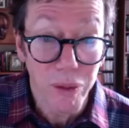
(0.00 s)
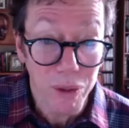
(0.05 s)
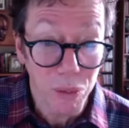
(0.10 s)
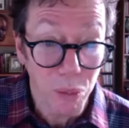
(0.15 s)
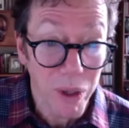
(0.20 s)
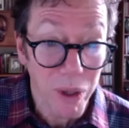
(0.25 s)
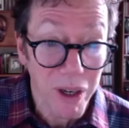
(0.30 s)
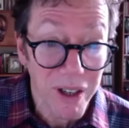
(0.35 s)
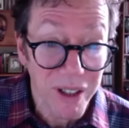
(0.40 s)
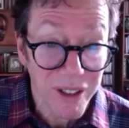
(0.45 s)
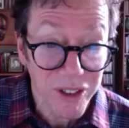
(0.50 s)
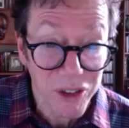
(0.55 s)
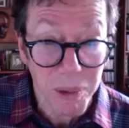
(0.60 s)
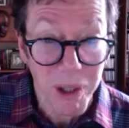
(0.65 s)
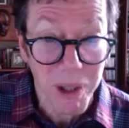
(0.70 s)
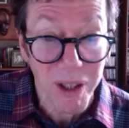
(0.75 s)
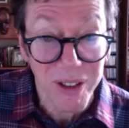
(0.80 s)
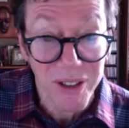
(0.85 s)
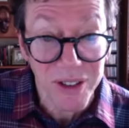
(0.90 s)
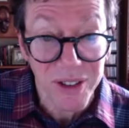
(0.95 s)
weird
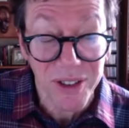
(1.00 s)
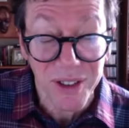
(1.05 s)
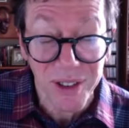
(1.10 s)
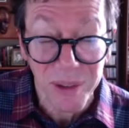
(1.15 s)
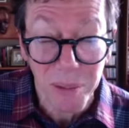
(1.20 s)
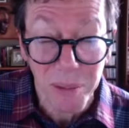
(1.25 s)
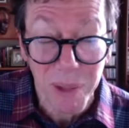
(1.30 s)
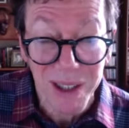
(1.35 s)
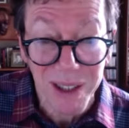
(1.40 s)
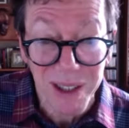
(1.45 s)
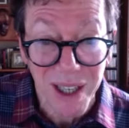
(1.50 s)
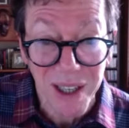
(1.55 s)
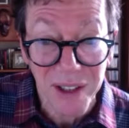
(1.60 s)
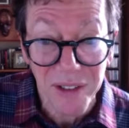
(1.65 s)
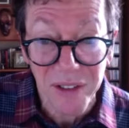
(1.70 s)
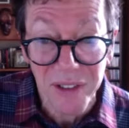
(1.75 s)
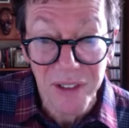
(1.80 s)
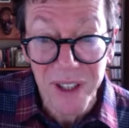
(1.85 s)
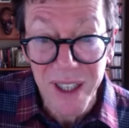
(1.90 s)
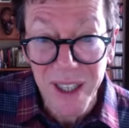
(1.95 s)
experiences in my
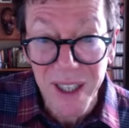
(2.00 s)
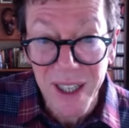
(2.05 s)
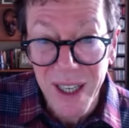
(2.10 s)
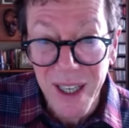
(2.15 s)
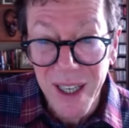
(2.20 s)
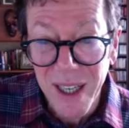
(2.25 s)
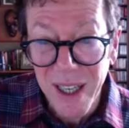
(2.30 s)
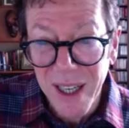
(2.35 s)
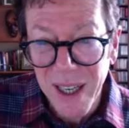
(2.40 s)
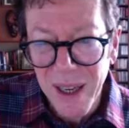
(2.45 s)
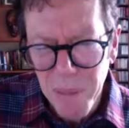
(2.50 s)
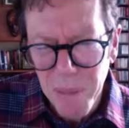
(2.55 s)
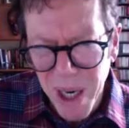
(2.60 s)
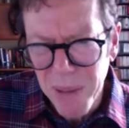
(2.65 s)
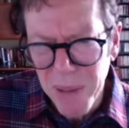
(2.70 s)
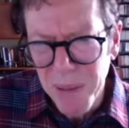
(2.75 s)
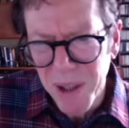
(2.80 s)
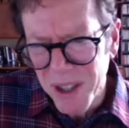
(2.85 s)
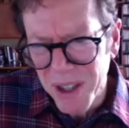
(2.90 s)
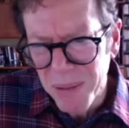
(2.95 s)
life, but
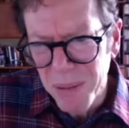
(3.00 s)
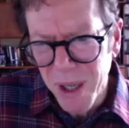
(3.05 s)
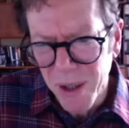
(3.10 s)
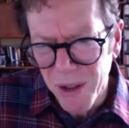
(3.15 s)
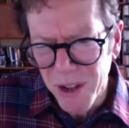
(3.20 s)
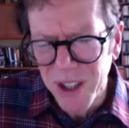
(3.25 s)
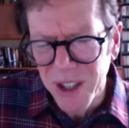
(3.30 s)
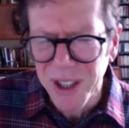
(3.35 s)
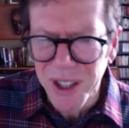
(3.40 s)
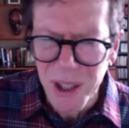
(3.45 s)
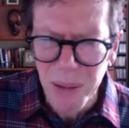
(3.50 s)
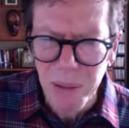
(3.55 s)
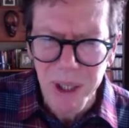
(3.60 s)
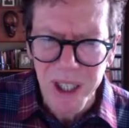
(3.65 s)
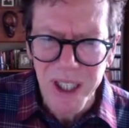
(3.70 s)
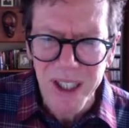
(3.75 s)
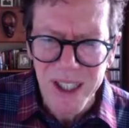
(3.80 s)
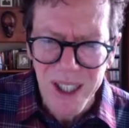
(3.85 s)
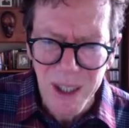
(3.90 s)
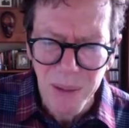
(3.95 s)
I must admit I was a little bit
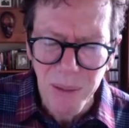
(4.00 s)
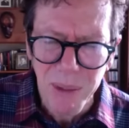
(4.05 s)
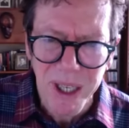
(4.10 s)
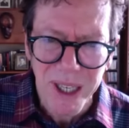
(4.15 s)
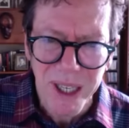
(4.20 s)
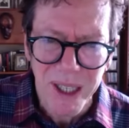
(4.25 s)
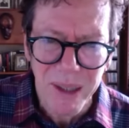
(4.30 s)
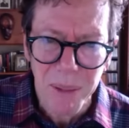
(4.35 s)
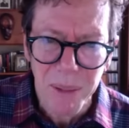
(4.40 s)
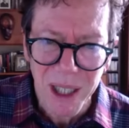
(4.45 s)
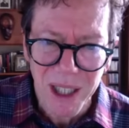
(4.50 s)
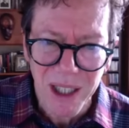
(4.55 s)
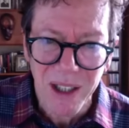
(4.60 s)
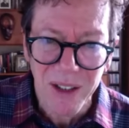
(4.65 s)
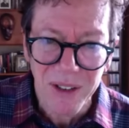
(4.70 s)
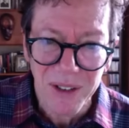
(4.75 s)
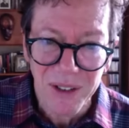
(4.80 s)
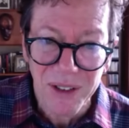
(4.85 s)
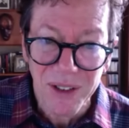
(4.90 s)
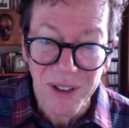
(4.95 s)
intimidated
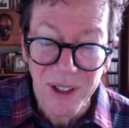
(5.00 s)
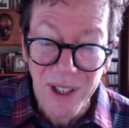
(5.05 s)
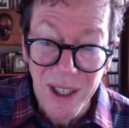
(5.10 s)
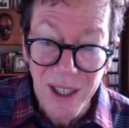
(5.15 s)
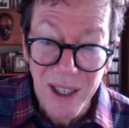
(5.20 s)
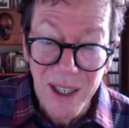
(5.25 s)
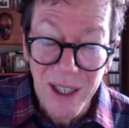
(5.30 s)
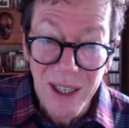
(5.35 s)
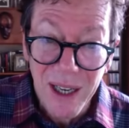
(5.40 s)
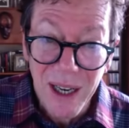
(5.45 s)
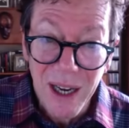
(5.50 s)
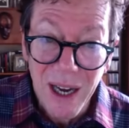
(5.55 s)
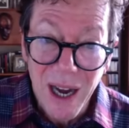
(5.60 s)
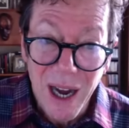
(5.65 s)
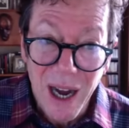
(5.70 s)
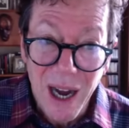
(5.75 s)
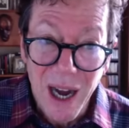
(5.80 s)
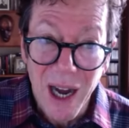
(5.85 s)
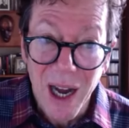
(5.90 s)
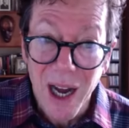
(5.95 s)
because
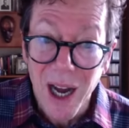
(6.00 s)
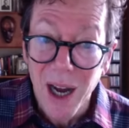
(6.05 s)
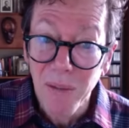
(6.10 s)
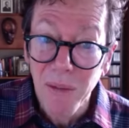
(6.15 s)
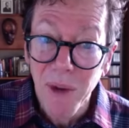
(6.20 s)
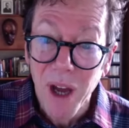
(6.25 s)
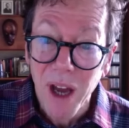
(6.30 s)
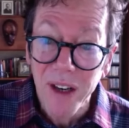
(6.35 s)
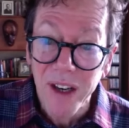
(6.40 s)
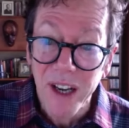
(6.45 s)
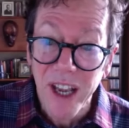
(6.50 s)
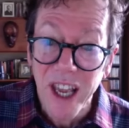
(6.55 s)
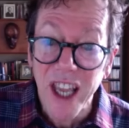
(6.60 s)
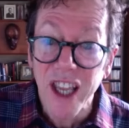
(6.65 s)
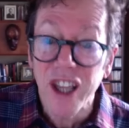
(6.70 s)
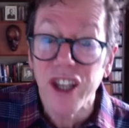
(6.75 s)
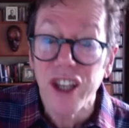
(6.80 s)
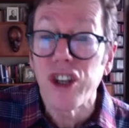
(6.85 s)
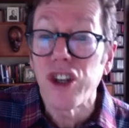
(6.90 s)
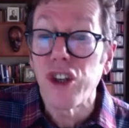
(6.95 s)
I, I'm not a
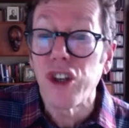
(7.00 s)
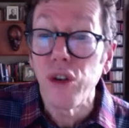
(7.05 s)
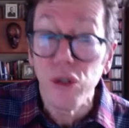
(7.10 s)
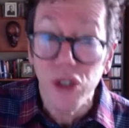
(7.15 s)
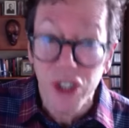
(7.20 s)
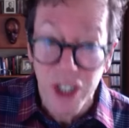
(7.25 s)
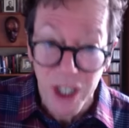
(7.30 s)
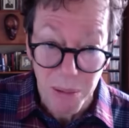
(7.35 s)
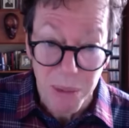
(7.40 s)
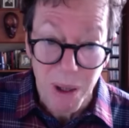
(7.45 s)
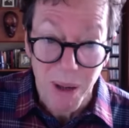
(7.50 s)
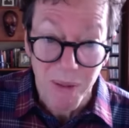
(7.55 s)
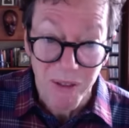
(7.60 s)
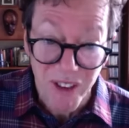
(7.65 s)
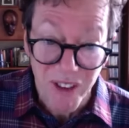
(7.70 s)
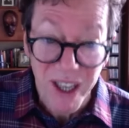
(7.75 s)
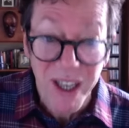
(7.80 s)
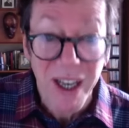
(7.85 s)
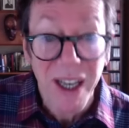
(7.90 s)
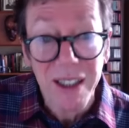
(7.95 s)
huge hip hop
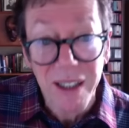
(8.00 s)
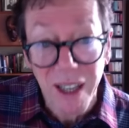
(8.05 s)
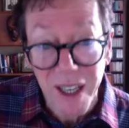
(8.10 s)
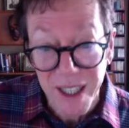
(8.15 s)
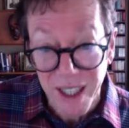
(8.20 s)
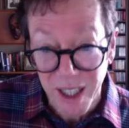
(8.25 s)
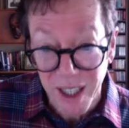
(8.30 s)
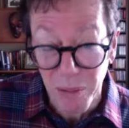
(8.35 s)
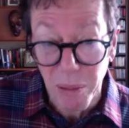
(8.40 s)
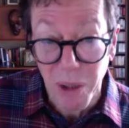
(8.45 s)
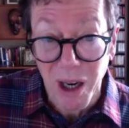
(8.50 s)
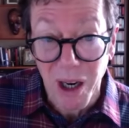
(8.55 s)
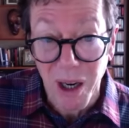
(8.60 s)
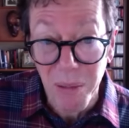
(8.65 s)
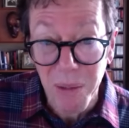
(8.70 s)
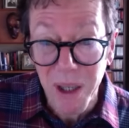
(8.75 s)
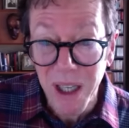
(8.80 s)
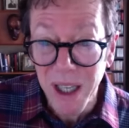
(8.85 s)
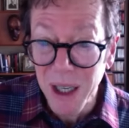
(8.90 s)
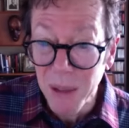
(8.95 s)
fan. I like hip
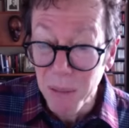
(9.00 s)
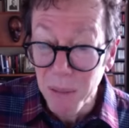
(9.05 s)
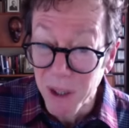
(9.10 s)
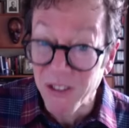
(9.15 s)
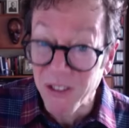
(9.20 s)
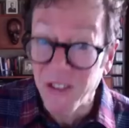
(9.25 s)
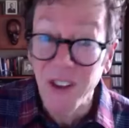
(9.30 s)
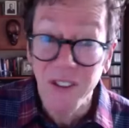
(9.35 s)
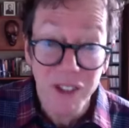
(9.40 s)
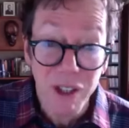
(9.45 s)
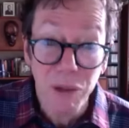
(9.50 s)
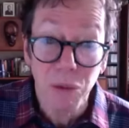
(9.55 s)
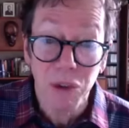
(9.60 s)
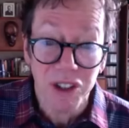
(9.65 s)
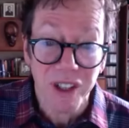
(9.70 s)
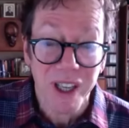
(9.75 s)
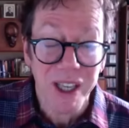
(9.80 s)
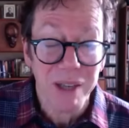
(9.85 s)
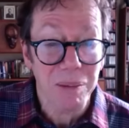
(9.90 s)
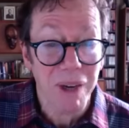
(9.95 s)
hop, but 50 was
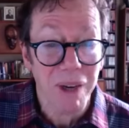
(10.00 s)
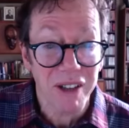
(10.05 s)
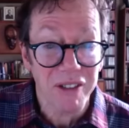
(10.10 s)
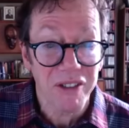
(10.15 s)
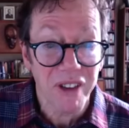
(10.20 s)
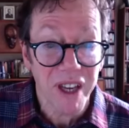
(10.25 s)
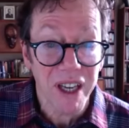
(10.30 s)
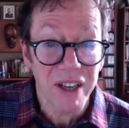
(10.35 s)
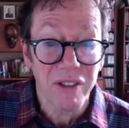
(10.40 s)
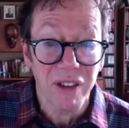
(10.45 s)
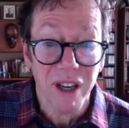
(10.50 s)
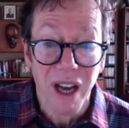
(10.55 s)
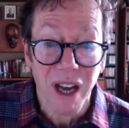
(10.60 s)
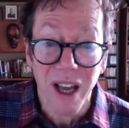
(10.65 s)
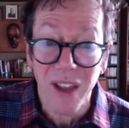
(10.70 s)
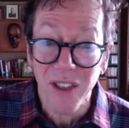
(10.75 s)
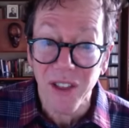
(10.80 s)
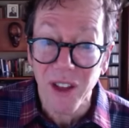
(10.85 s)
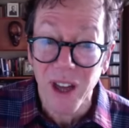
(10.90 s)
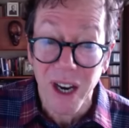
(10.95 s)
like my favorite.
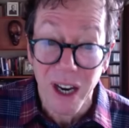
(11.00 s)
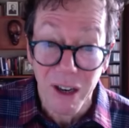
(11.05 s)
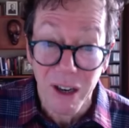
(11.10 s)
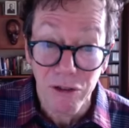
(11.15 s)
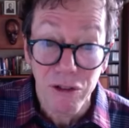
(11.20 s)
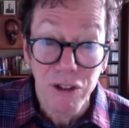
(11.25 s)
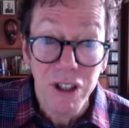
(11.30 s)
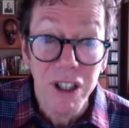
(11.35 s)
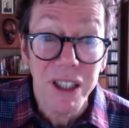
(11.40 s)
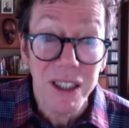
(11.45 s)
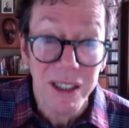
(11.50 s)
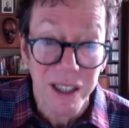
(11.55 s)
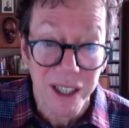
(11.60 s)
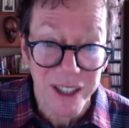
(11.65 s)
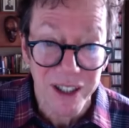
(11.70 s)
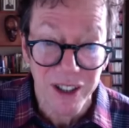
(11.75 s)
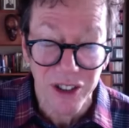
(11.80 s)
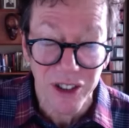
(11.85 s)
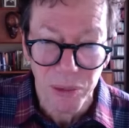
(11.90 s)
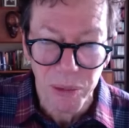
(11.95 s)
I thought I really
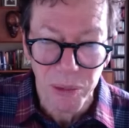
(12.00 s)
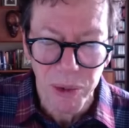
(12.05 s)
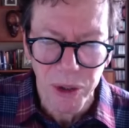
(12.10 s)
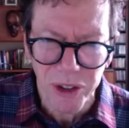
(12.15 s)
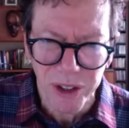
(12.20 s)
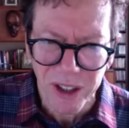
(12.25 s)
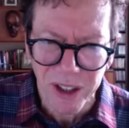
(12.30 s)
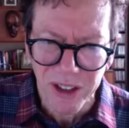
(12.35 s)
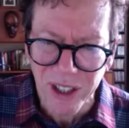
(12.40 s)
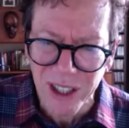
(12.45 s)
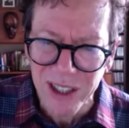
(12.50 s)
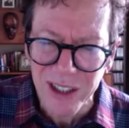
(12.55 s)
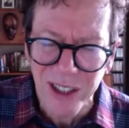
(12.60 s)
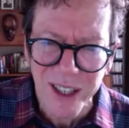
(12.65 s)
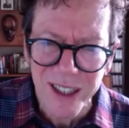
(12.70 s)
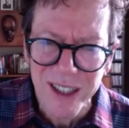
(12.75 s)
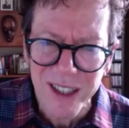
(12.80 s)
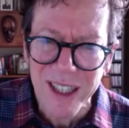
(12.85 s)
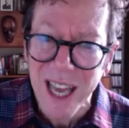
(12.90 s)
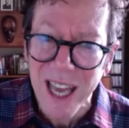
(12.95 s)
liked his music because mm. I
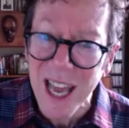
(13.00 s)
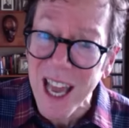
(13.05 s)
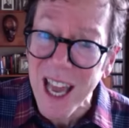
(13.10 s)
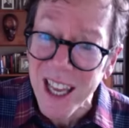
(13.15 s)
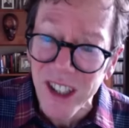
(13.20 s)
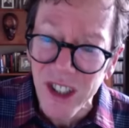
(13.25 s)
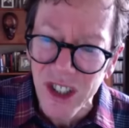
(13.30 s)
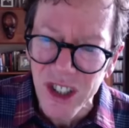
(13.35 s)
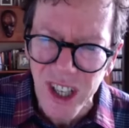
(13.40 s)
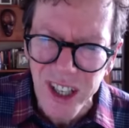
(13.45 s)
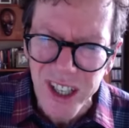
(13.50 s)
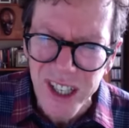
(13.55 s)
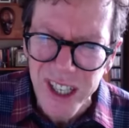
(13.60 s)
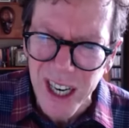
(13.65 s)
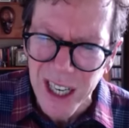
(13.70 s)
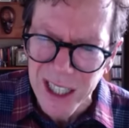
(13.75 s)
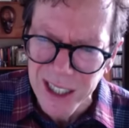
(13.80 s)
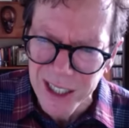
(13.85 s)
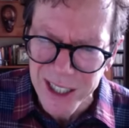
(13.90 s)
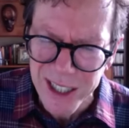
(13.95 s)
liked the edge on it.
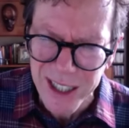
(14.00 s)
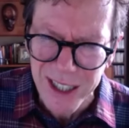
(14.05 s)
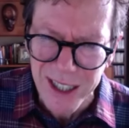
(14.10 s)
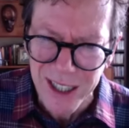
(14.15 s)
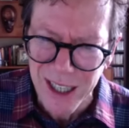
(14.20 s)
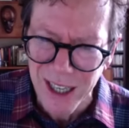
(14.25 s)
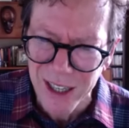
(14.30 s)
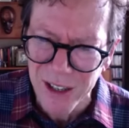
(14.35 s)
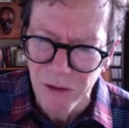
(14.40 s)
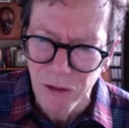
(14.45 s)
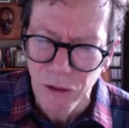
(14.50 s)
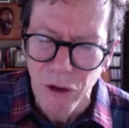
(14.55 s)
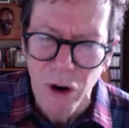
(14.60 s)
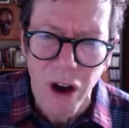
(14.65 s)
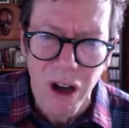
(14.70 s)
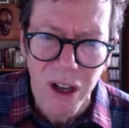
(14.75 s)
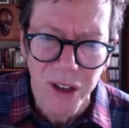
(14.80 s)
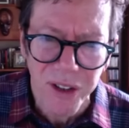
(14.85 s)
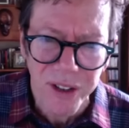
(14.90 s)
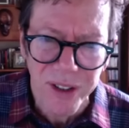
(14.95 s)
I liked the kind of
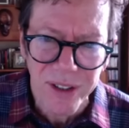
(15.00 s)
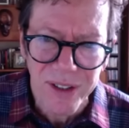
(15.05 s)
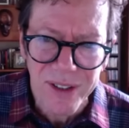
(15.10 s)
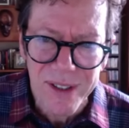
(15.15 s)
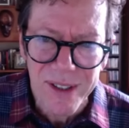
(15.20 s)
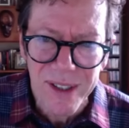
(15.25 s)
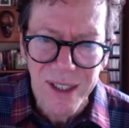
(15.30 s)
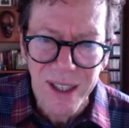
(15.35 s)
rawness.